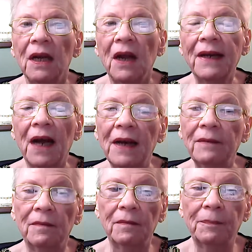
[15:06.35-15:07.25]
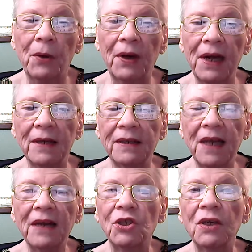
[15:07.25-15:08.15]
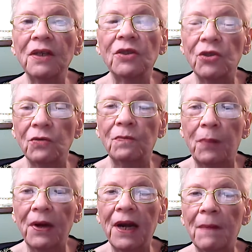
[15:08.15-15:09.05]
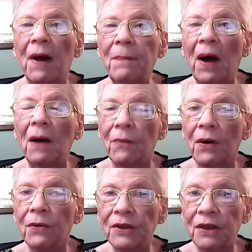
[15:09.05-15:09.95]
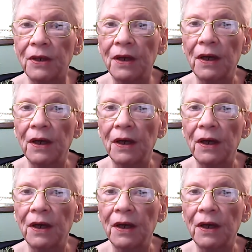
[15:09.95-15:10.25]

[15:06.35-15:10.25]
like I put in sections to put in my pot roast,